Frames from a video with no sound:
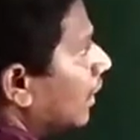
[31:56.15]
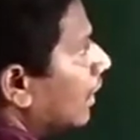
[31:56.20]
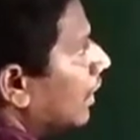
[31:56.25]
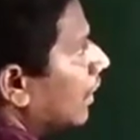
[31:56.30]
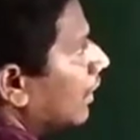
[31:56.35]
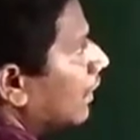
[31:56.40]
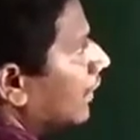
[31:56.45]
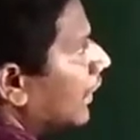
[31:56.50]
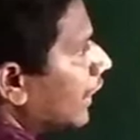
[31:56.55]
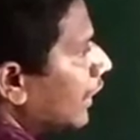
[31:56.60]

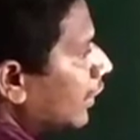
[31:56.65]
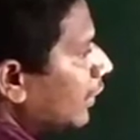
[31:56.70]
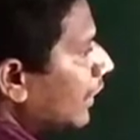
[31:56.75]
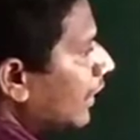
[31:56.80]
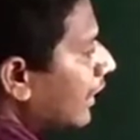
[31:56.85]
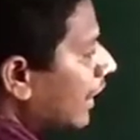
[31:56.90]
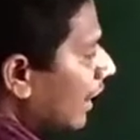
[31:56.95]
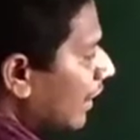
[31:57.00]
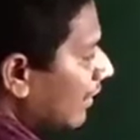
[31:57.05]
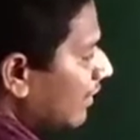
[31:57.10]
the
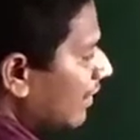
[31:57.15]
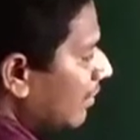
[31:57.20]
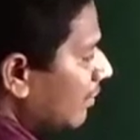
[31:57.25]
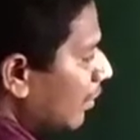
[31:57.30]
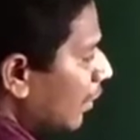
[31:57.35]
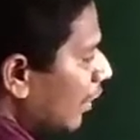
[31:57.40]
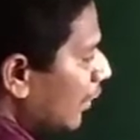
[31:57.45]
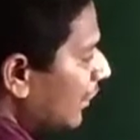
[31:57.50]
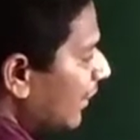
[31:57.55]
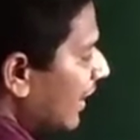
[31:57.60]
unit and the
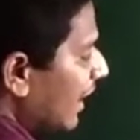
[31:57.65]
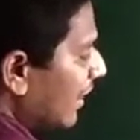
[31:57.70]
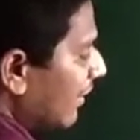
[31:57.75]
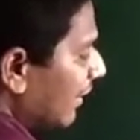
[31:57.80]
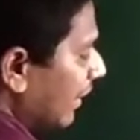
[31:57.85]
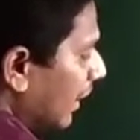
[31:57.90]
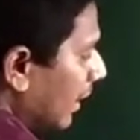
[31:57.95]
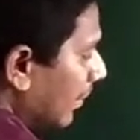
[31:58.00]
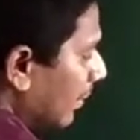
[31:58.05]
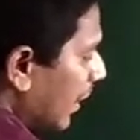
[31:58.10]
symbol of the
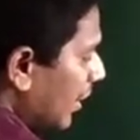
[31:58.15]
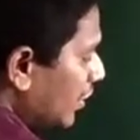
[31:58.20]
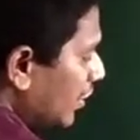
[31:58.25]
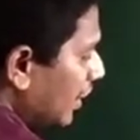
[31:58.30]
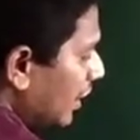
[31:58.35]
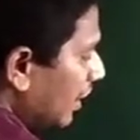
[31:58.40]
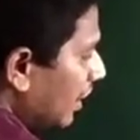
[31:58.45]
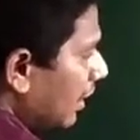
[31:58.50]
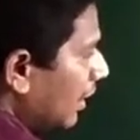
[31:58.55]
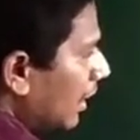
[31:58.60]
density.
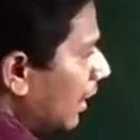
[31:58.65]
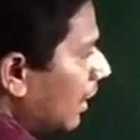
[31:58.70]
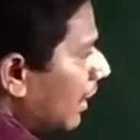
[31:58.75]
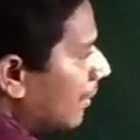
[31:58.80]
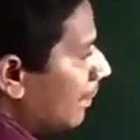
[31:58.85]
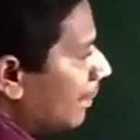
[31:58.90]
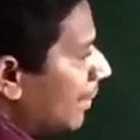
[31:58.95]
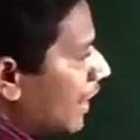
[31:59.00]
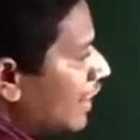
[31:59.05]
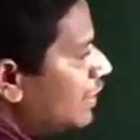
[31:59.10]
Pressure
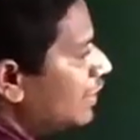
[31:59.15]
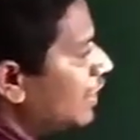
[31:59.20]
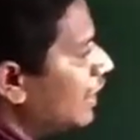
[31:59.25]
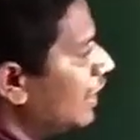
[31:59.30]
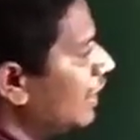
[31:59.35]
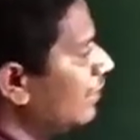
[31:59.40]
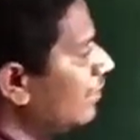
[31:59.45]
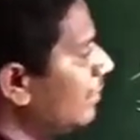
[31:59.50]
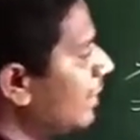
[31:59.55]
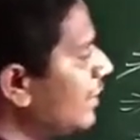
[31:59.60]

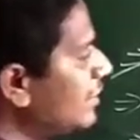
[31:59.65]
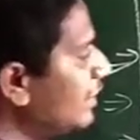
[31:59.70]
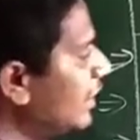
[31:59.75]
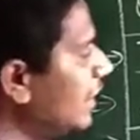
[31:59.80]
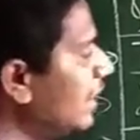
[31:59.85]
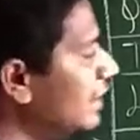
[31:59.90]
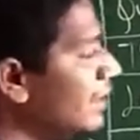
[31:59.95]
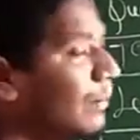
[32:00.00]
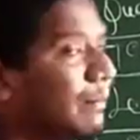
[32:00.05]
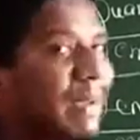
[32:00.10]
is measured
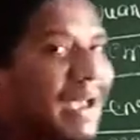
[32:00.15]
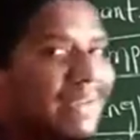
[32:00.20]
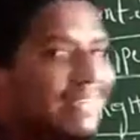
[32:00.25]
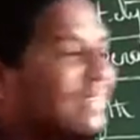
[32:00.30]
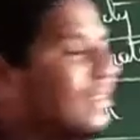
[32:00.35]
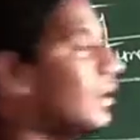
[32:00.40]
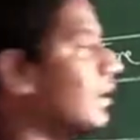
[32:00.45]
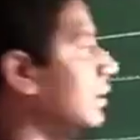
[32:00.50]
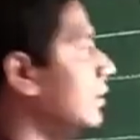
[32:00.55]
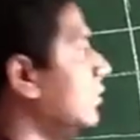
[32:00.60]
in the
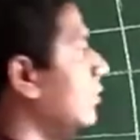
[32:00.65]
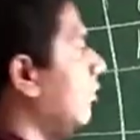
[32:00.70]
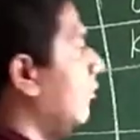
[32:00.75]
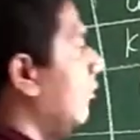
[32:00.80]
Pascal.